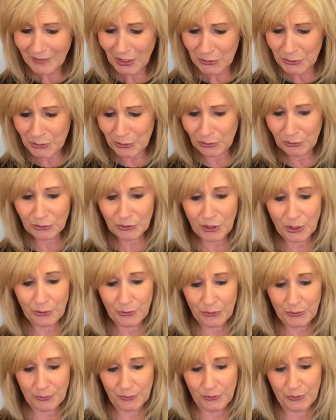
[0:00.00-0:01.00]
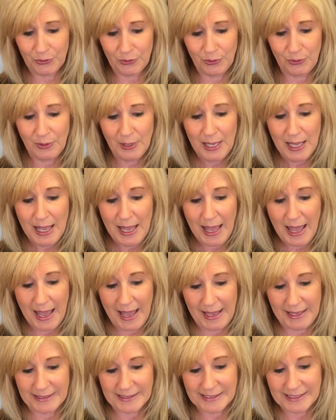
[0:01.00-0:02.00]
You'll go through
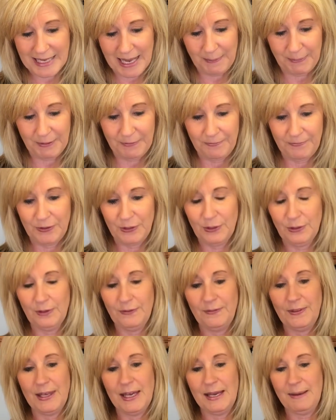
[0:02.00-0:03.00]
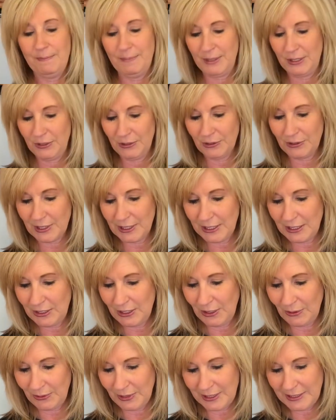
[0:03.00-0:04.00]
and snap a few of them, but you're going to
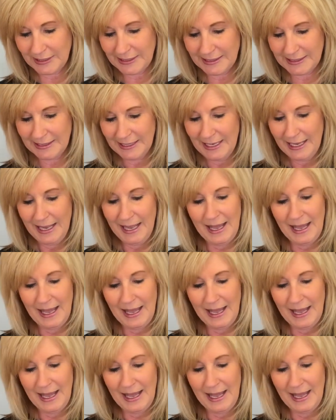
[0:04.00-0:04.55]
notice